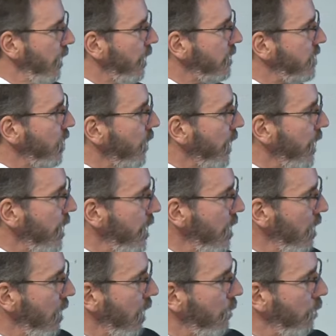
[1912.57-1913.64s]
And so
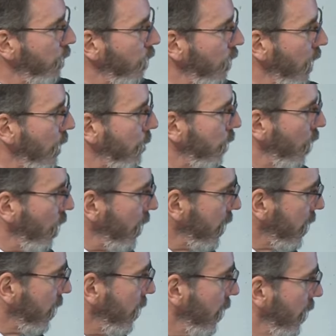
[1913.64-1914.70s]
here I'm
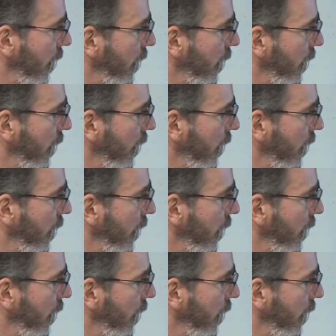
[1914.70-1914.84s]
plotting